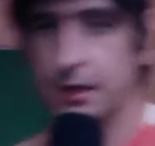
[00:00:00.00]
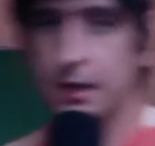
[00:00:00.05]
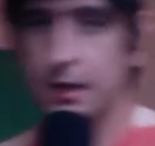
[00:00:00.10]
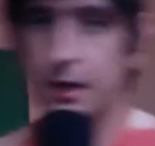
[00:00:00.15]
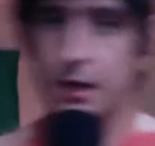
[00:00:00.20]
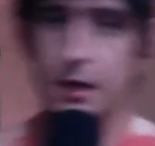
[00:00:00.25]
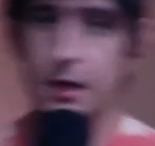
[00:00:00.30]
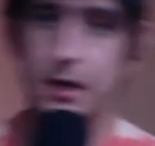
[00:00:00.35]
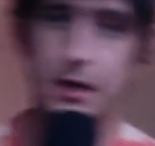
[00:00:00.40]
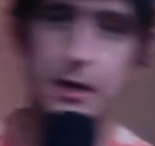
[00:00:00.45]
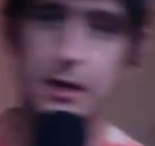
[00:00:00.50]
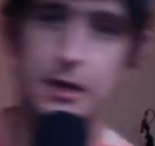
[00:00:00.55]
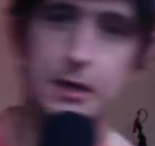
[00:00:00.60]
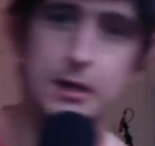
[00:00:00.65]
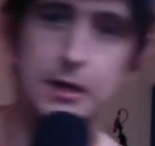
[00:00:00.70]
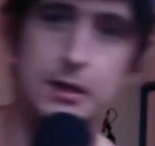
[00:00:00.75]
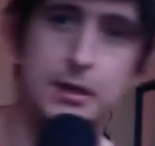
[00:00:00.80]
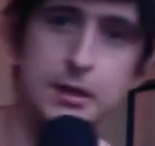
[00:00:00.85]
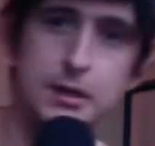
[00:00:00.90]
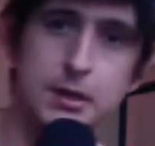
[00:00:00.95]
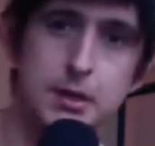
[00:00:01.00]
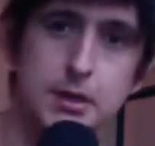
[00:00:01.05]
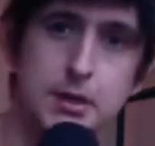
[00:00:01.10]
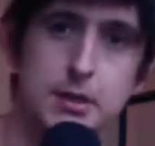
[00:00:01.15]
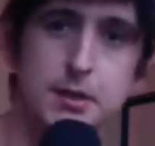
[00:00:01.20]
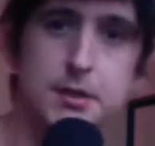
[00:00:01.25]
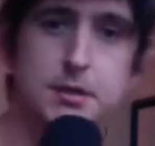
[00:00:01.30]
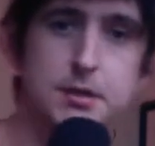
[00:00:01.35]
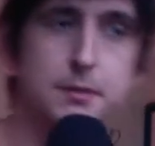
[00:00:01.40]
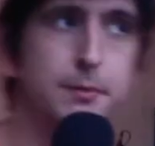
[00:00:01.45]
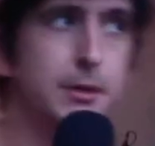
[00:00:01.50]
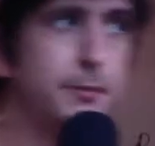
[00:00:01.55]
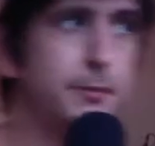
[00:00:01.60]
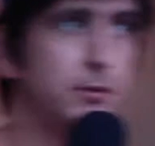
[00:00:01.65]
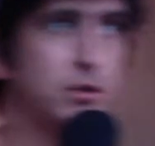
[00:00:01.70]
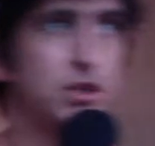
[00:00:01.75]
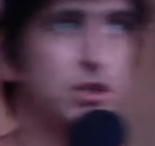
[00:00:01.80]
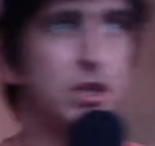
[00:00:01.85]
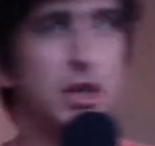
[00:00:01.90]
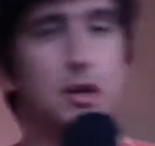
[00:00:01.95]
There's some
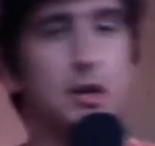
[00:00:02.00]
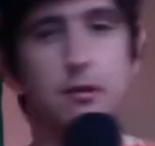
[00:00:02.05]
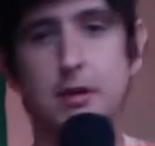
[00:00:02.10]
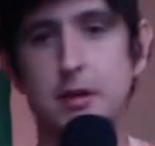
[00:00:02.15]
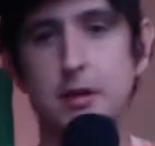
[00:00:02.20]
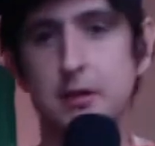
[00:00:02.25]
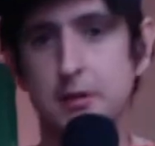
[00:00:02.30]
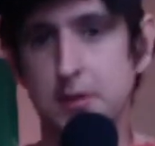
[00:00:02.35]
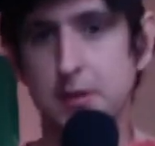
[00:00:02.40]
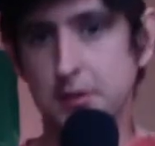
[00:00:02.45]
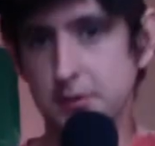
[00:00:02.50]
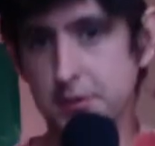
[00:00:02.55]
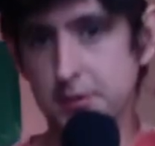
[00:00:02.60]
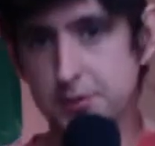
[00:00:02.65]
people cheering